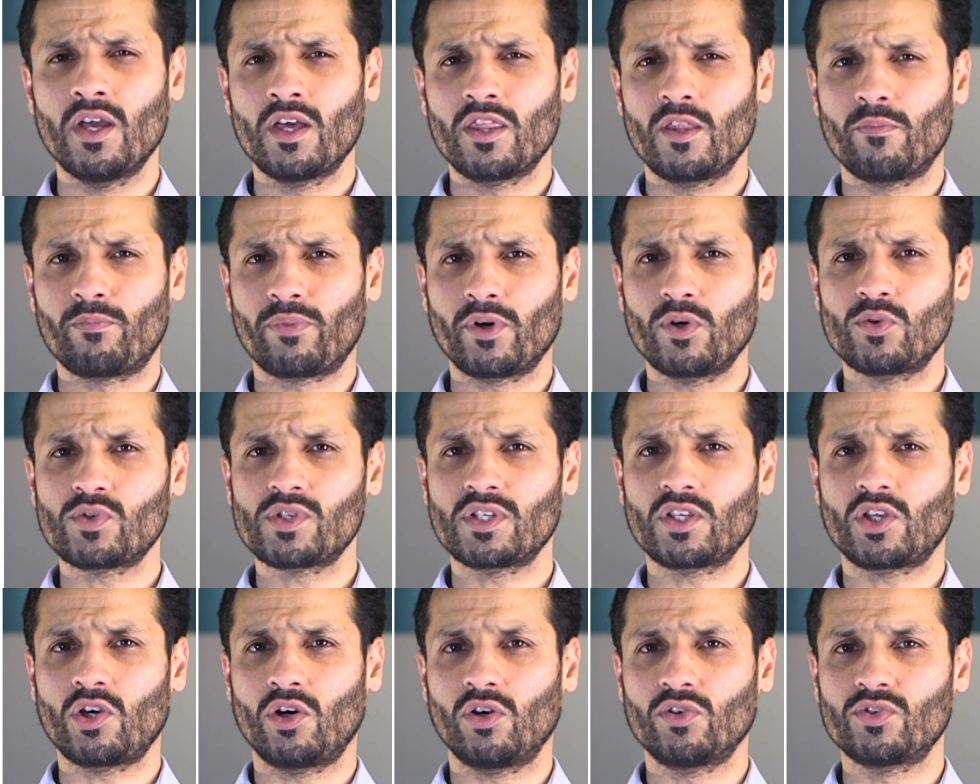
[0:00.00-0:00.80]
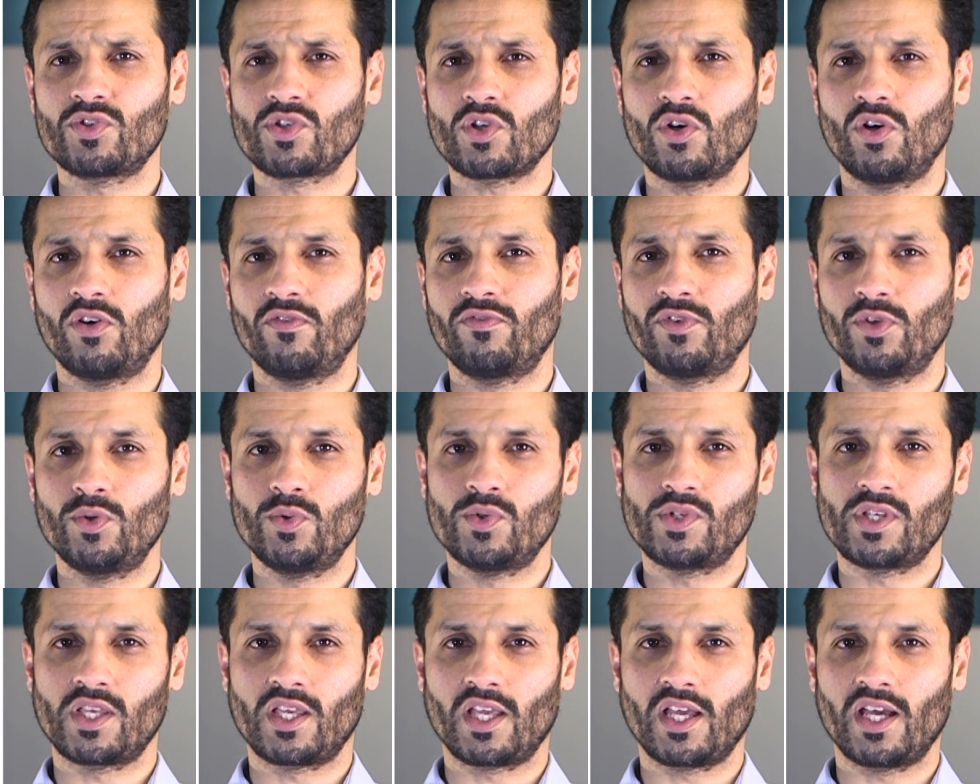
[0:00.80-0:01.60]
the pros and cons of
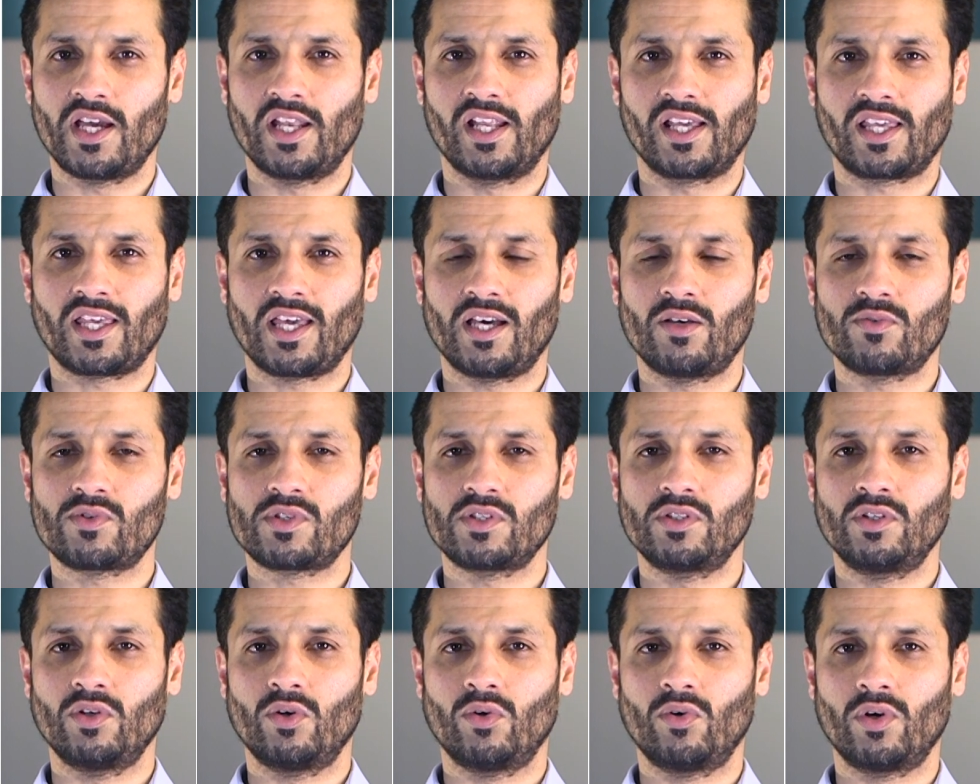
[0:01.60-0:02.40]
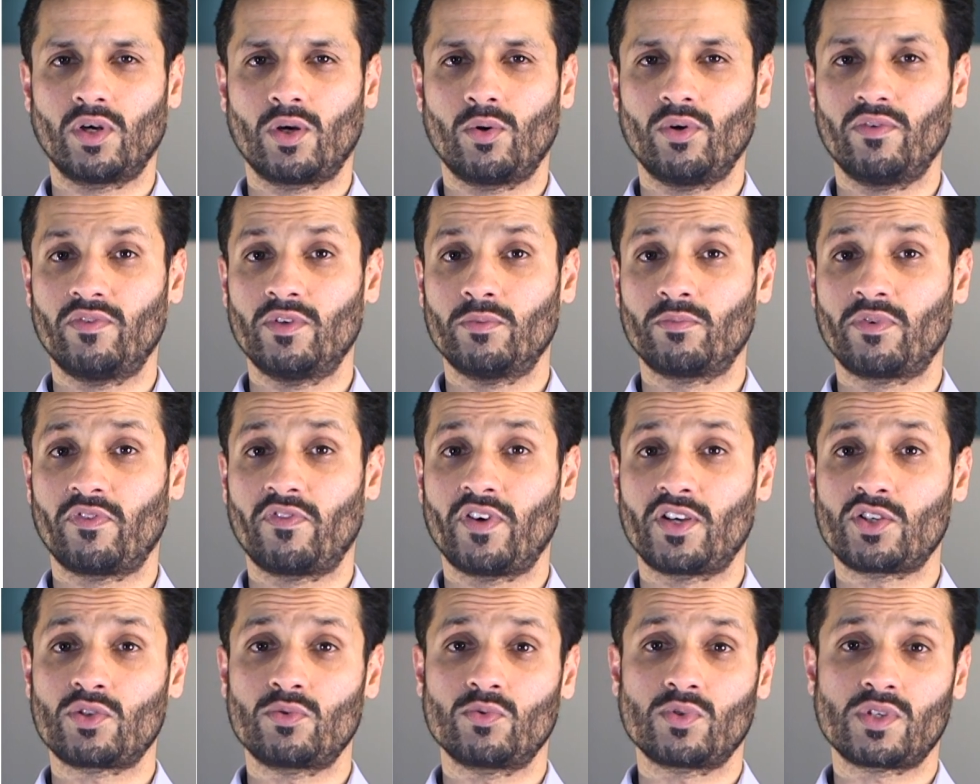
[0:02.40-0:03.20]
using an accountant or equivalent
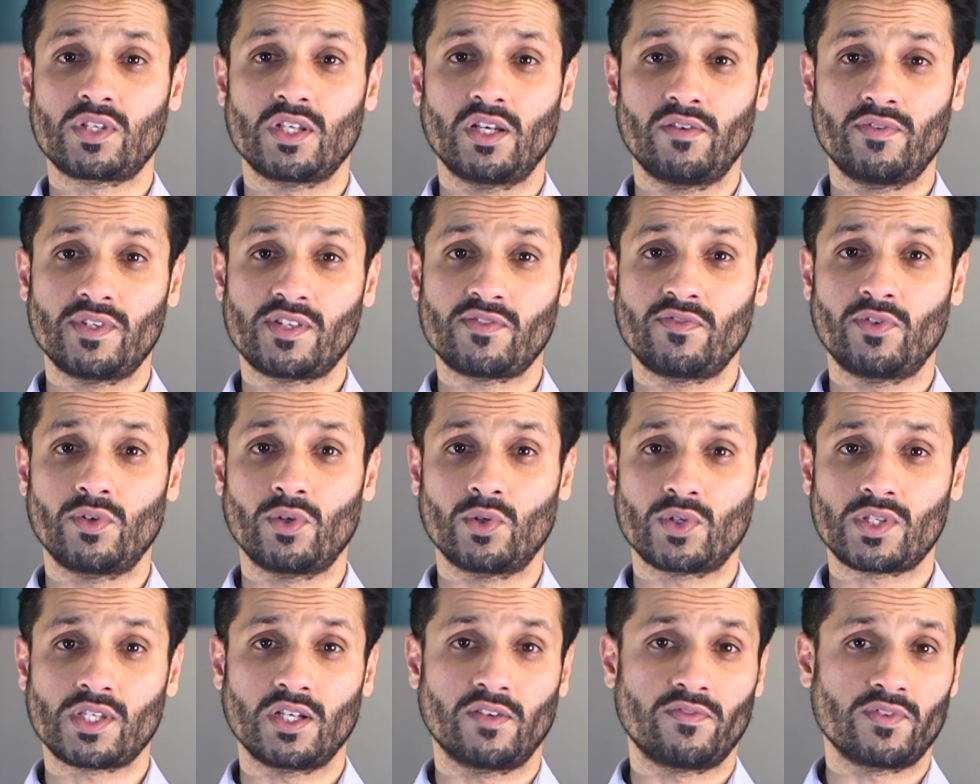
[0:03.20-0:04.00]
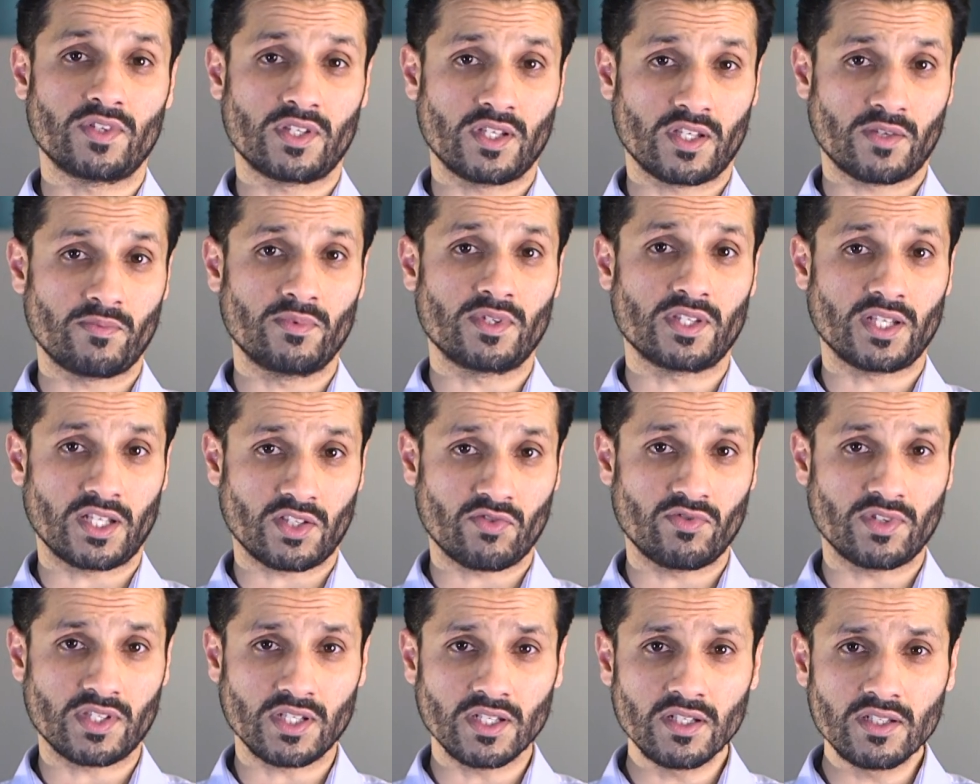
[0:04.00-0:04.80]
professional service for your self-assessment
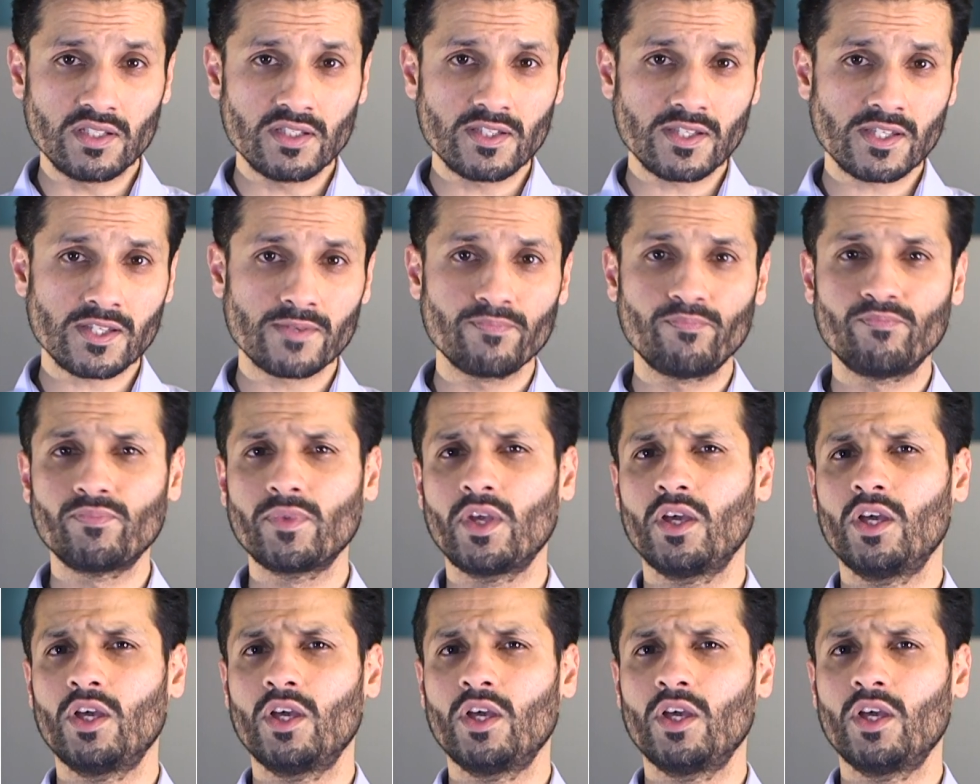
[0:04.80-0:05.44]
tax returns,